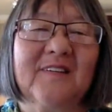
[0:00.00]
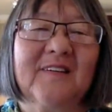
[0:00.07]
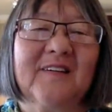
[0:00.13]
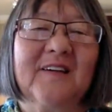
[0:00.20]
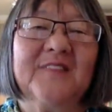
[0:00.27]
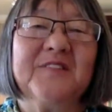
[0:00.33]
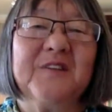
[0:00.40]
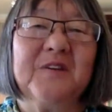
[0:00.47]

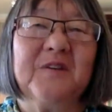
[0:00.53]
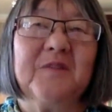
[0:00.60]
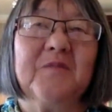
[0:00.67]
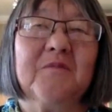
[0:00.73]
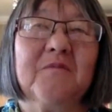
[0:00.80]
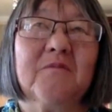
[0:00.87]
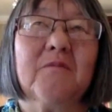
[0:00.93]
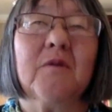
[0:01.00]
It's a
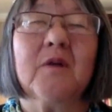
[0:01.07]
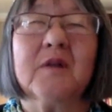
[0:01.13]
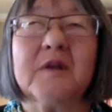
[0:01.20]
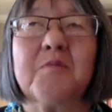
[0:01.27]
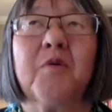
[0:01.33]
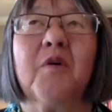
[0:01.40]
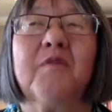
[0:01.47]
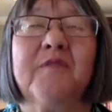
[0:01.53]
really
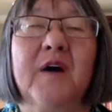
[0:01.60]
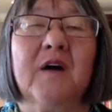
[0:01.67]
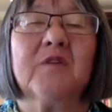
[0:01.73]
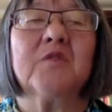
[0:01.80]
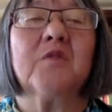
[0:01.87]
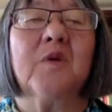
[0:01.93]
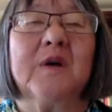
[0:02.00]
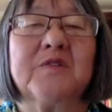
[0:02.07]

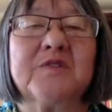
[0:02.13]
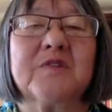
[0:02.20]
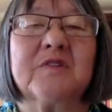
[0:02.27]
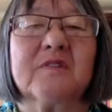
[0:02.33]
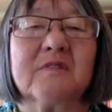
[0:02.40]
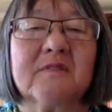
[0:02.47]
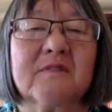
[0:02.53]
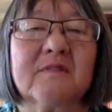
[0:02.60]
profound
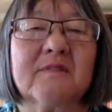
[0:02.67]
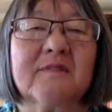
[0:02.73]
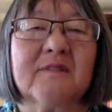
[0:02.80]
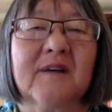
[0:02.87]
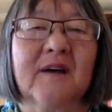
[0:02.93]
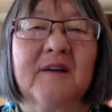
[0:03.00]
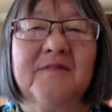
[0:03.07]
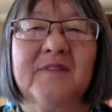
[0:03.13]
question,
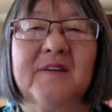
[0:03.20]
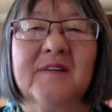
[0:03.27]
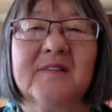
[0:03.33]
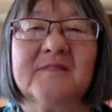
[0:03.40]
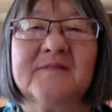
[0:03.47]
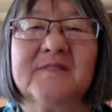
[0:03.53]
I feel.